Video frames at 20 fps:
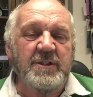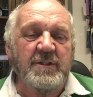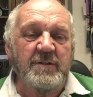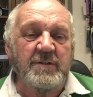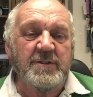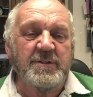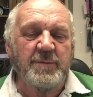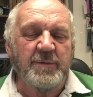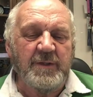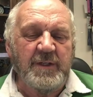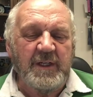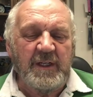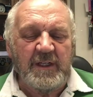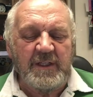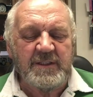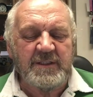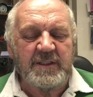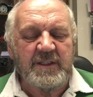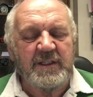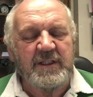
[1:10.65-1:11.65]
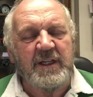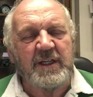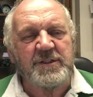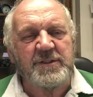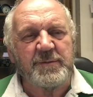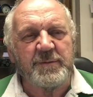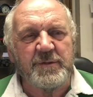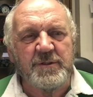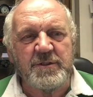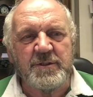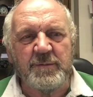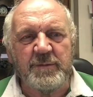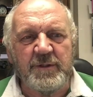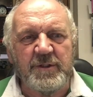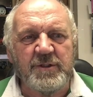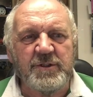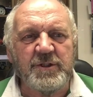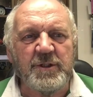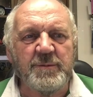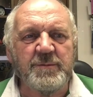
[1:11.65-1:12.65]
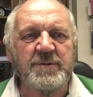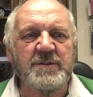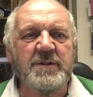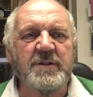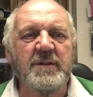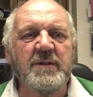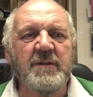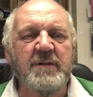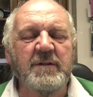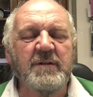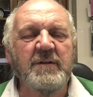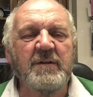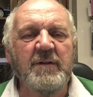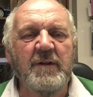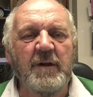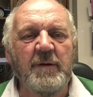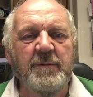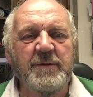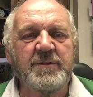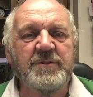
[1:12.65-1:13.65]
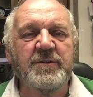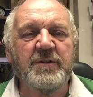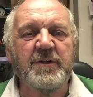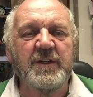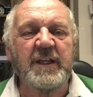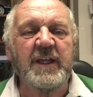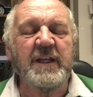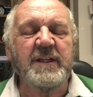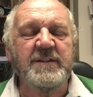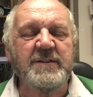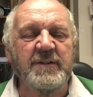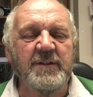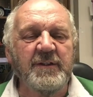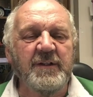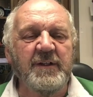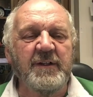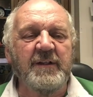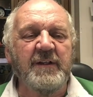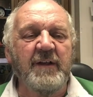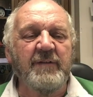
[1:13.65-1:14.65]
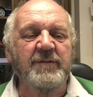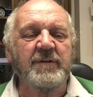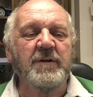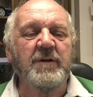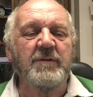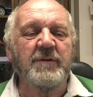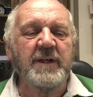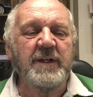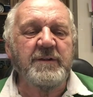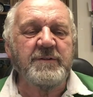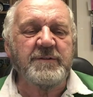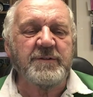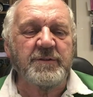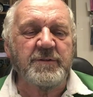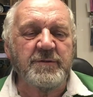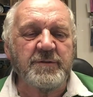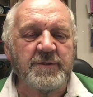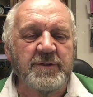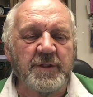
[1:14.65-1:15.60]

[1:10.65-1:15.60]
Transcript: And I said, "Well, yeah, let's catch up on some of the jobs that I've been trying to get done and haven't got round to."